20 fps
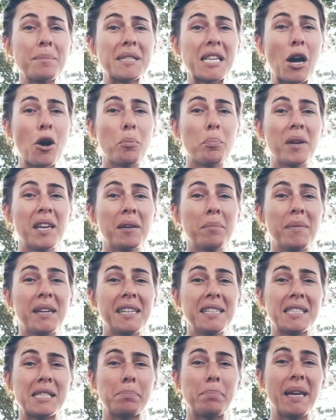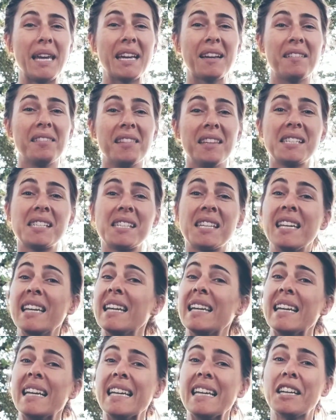helping means being a
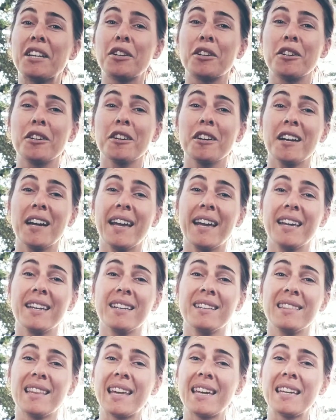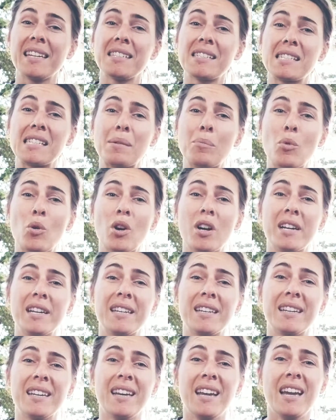listening ear and letting
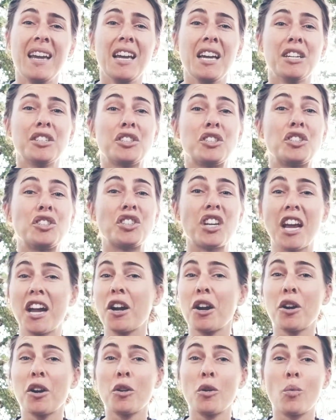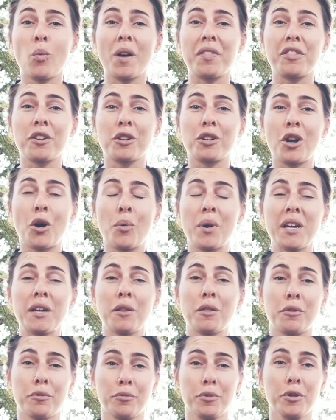someone share what they're
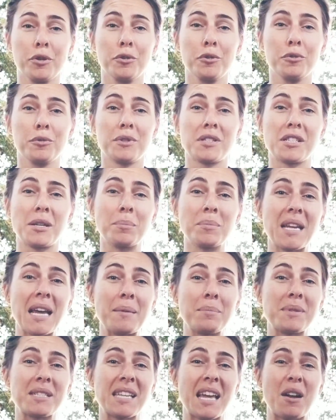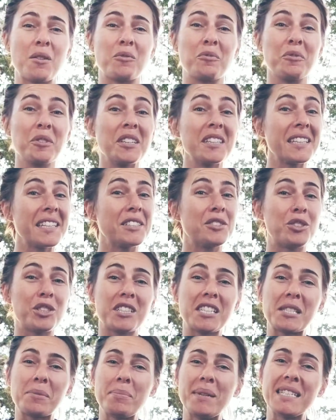going through. Sometimes that really
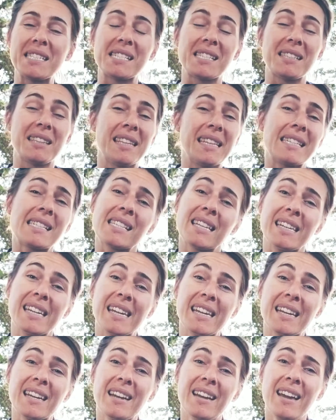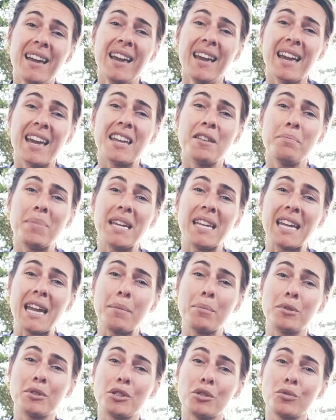just means listening and being
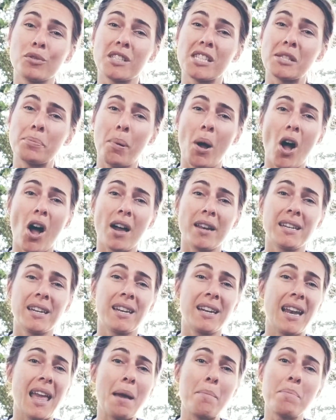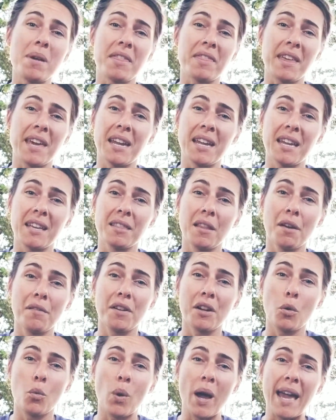able to respond in an empathetic and
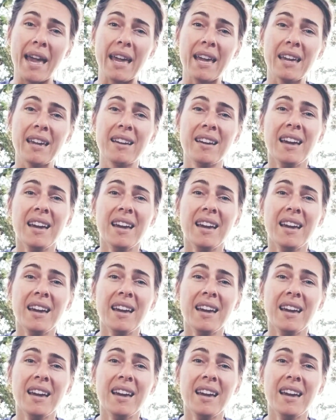loving way.